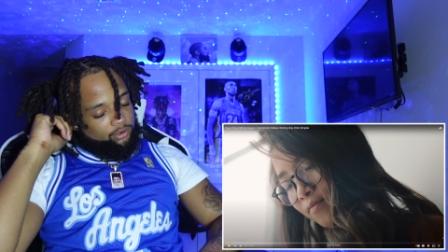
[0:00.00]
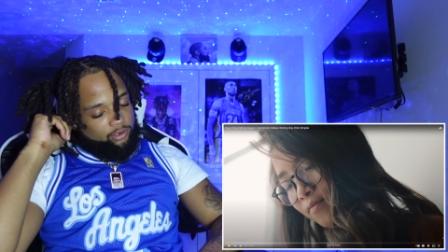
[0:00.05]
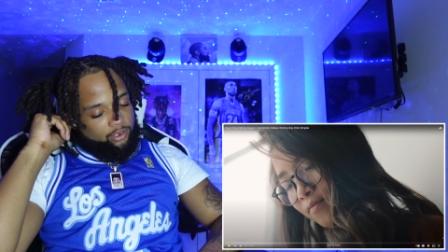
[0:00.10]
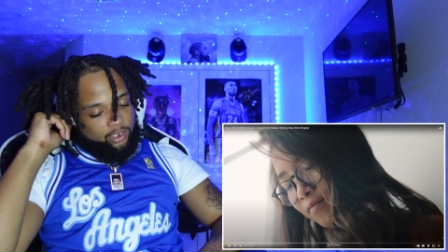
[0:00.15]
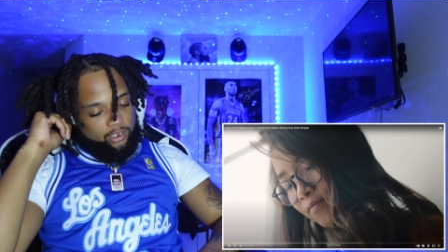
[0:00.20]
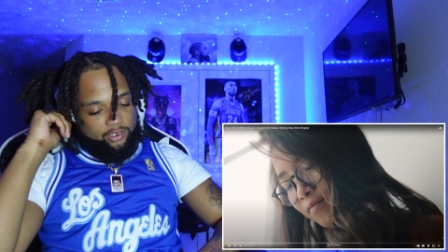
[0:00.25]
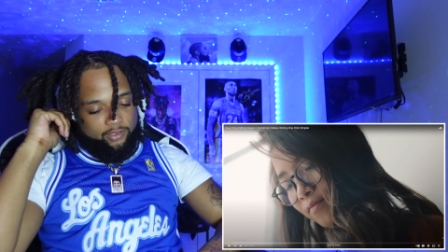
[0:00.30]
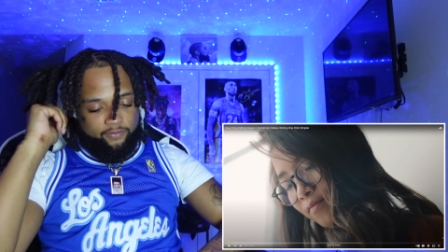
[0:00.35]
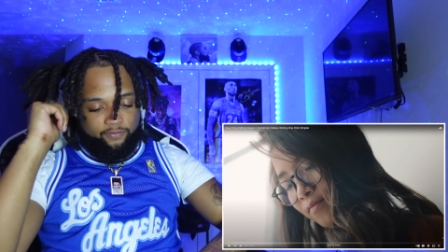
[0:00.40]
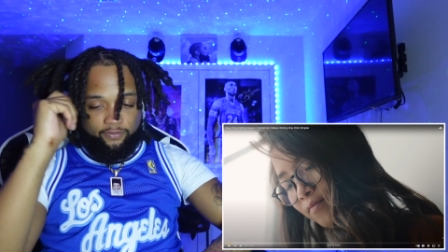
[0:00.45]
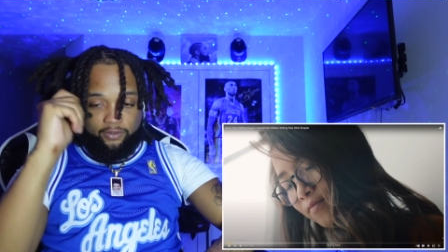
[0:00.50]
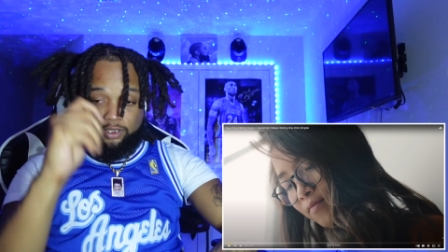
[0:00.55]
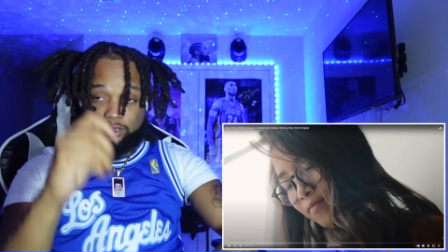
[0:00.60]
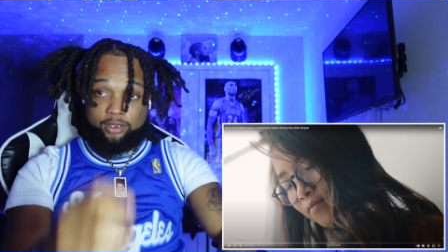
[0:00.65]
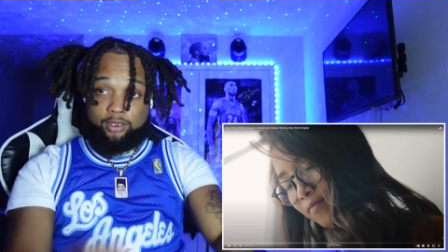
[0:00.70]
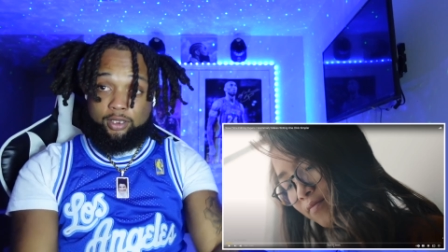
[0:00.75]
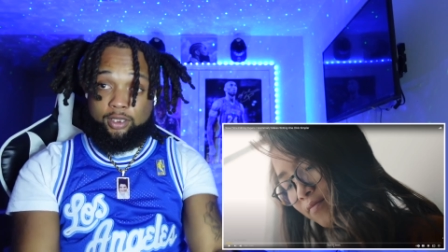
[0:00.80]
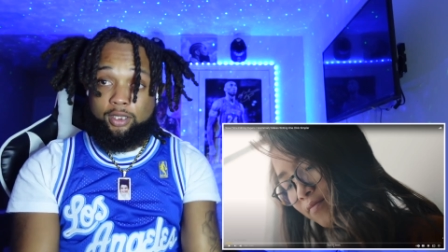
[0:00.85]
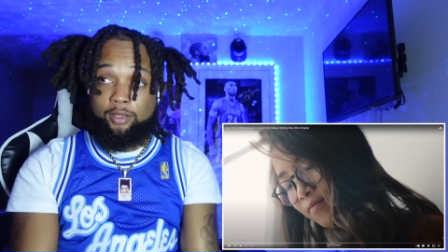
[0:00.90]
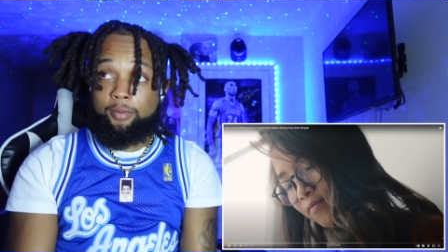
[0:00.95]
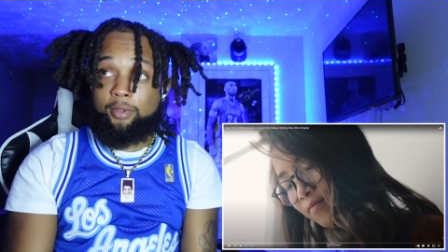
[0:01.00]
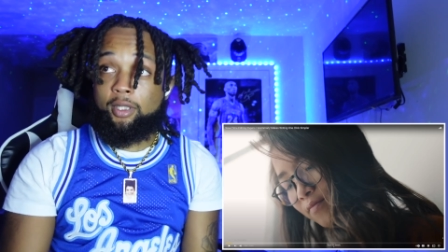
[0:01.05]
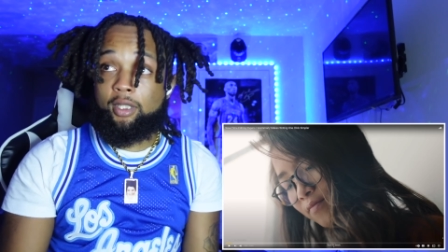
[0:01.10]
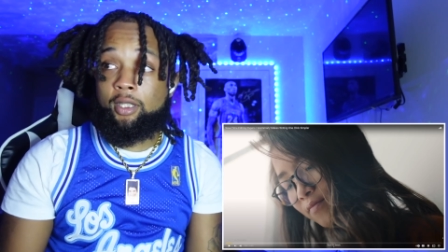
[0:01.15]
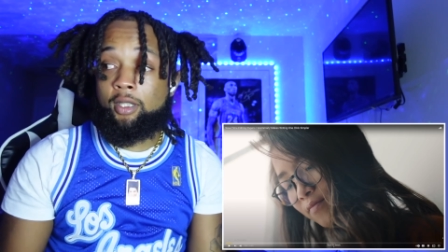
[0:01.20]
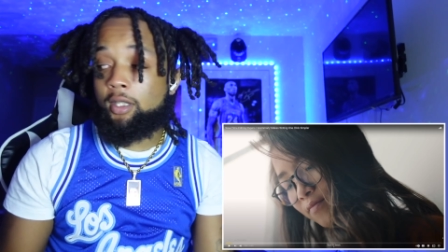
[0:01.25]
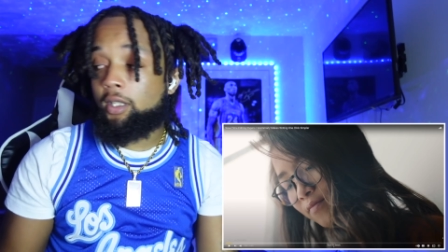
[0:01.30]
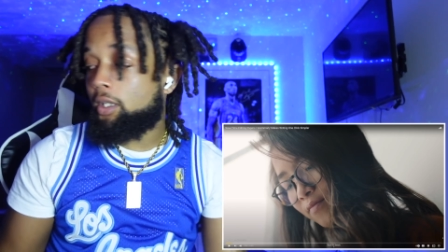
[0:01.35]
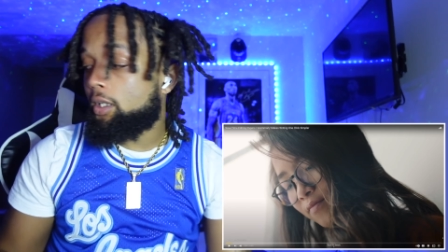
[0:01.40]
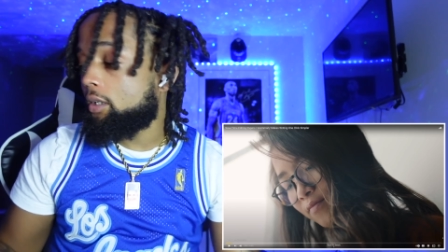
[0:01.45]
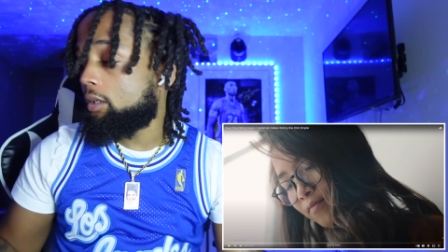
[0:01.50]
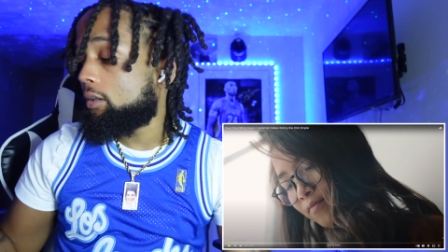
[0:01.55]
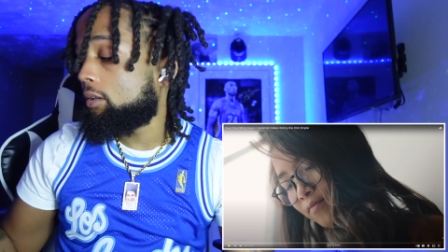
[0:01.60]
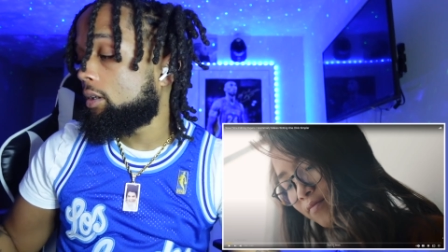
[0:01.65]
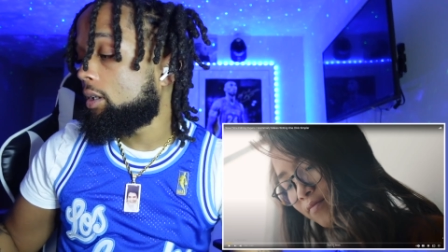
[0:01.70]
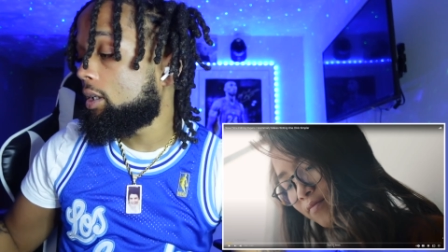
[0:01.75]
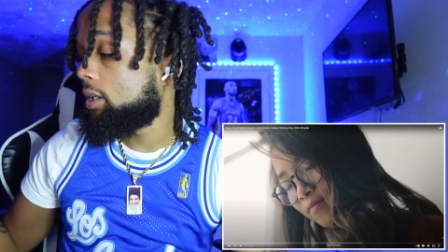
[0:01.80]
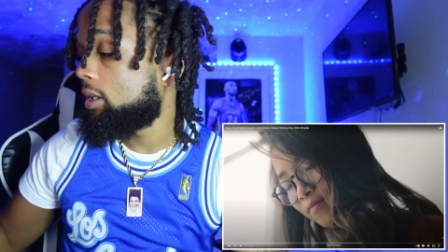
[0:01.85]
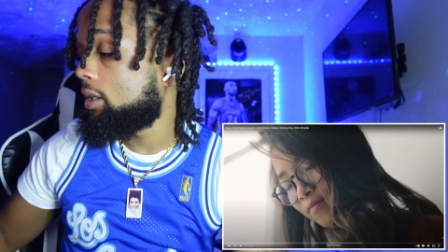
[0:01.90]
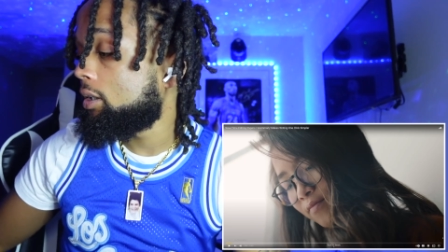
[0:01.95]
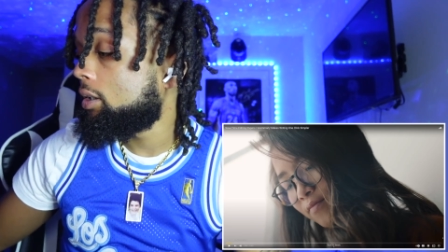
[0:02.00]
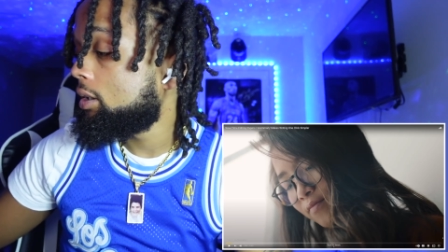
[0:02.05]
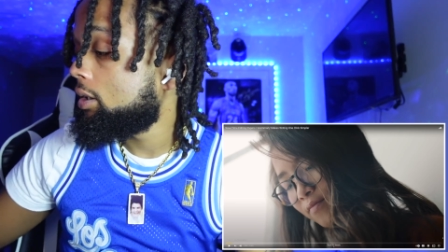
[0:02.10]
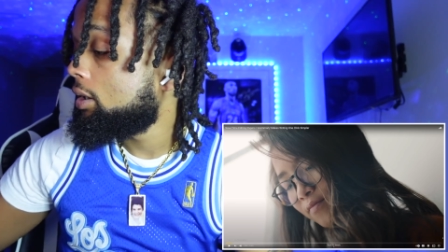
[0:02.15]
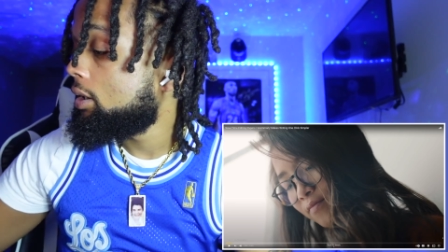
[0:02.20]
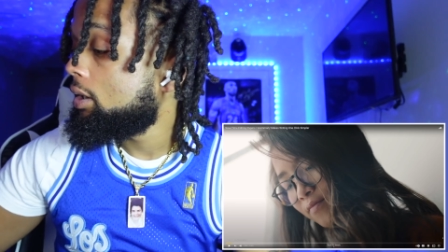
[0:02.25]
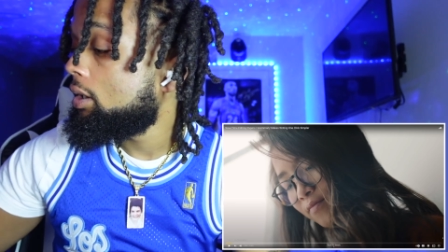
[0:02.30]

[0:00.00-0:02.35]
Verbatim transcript: That's fucked up, man. I ain't gonna lie.